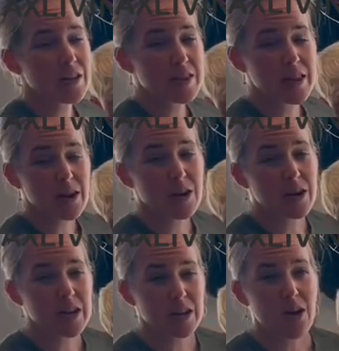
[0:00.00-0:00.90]
There
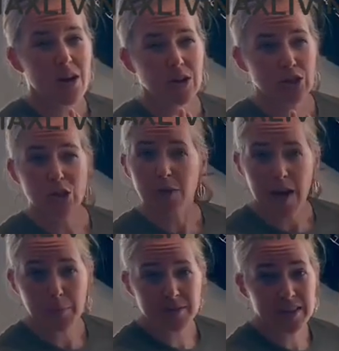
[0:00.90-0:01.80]
are 2
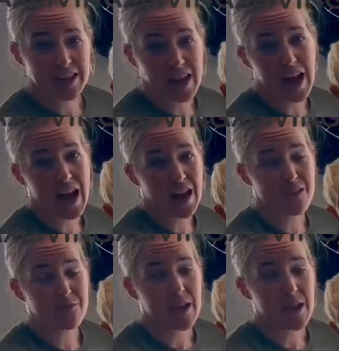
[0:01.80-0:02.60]
apps that they have